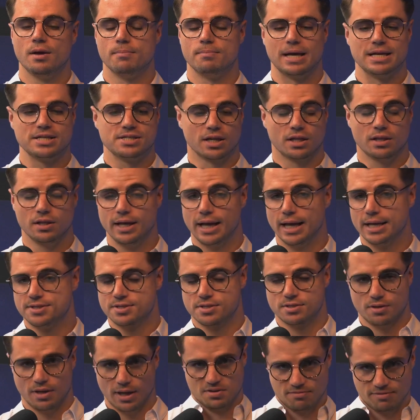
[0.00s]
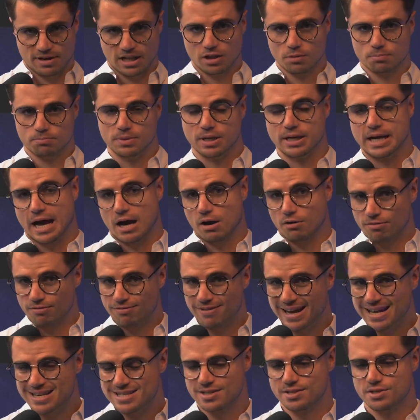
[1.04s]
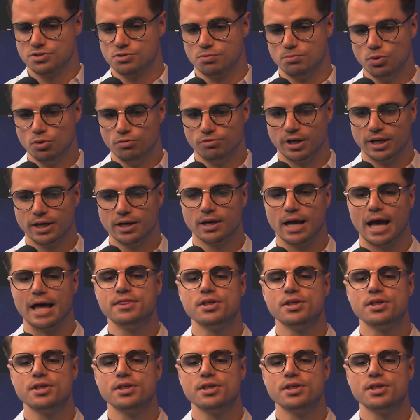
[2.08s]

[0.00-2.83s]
basically its development, how fast it's moving.